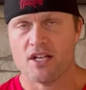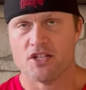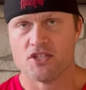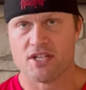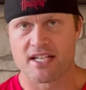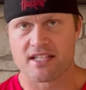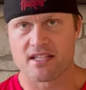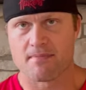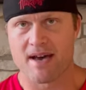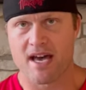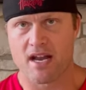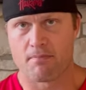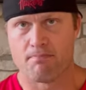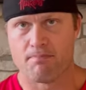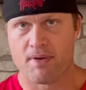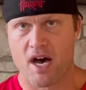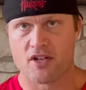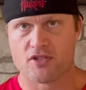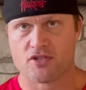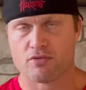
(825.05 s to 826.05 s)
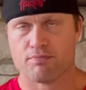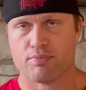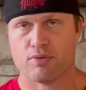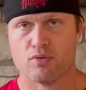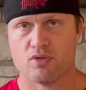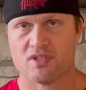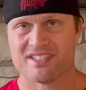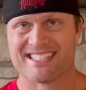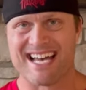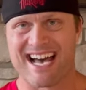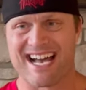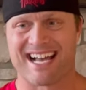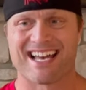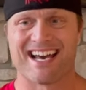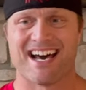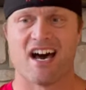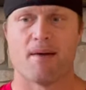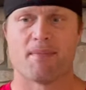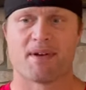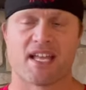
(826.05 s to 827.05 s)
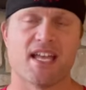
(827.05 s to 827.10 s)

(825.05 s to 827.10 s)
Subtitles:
Check them out at bonzopool.com.